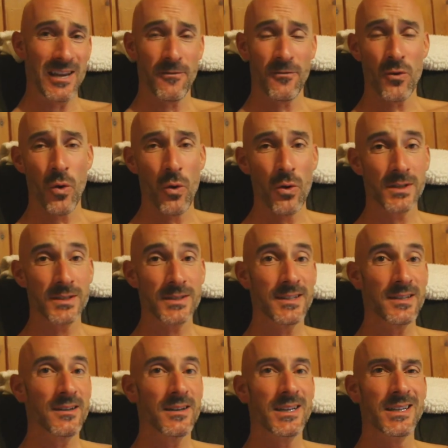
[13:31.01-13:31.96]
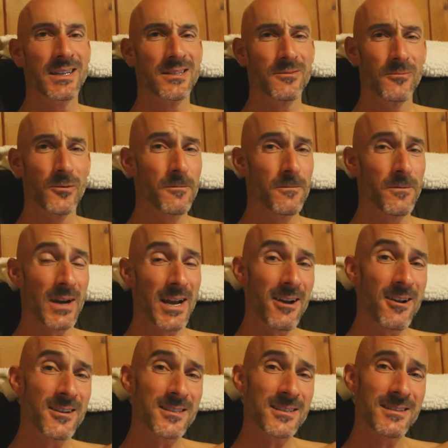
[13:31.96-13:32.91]
Of course, there is room for
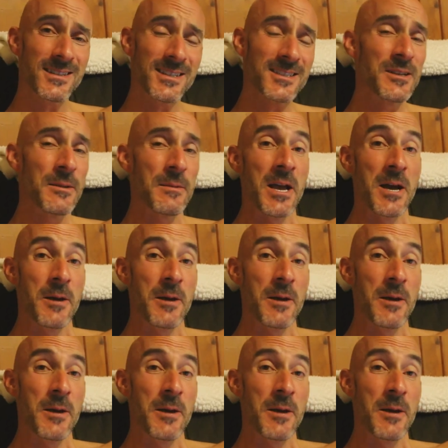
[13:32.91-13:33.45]
errors in this,